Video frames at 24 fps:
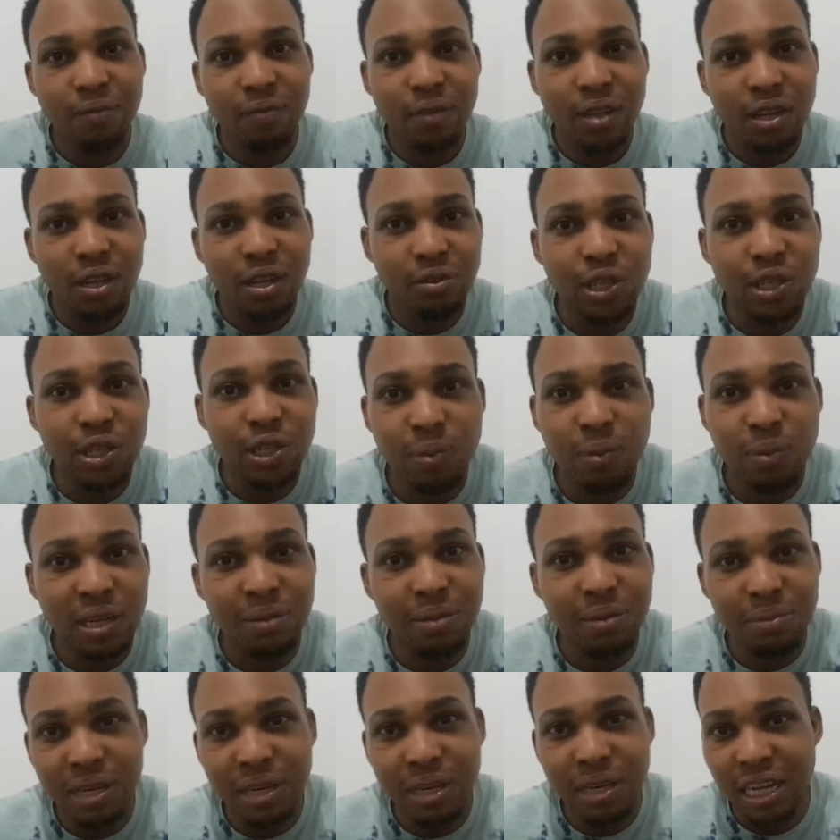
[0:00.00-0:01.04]
reach up at the 1
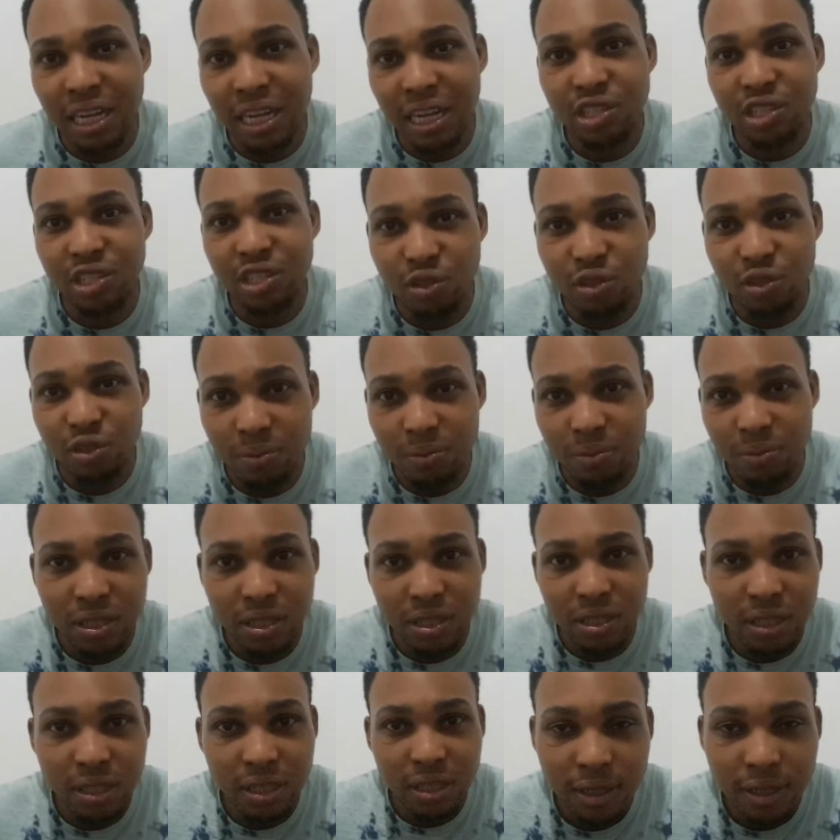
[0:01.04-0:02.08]
million streams
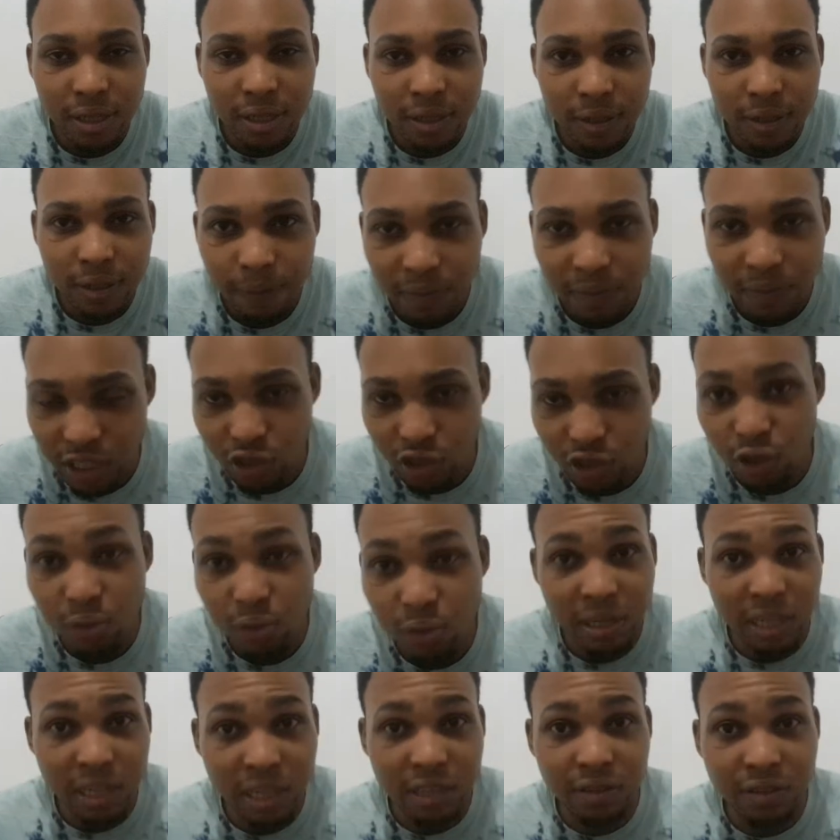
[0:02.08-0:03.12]
in terms of
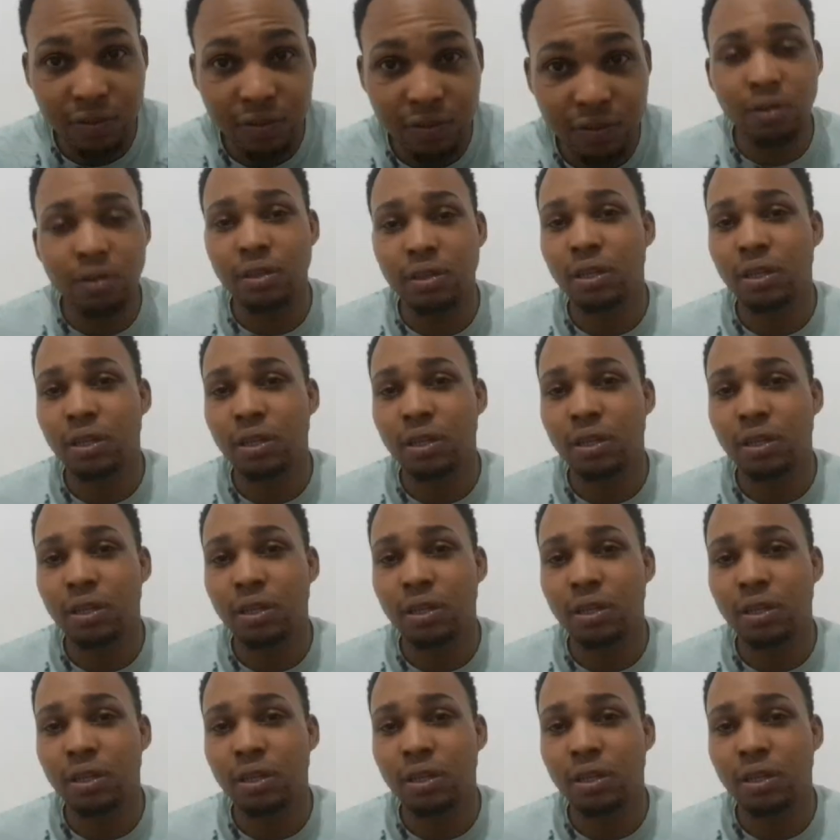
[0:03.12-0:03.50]
the video,